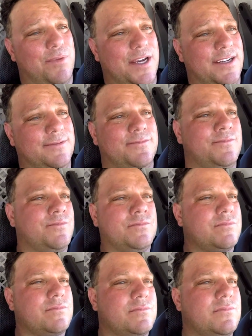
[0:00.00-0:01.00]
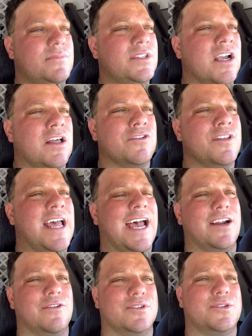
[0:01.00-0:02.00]
But other than
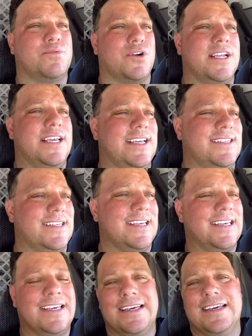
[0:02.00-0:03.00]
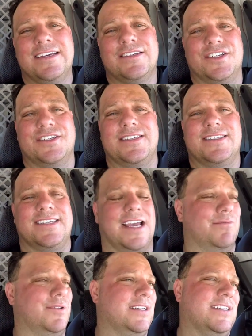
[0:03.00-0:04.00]
that, it was pretty easy, just
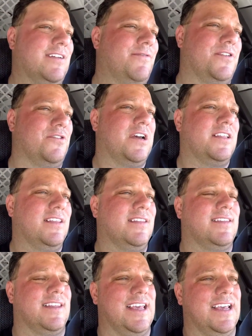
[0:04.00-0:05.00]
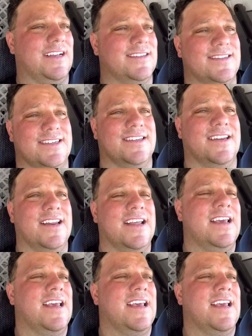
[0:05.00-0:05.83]
assembling a few things and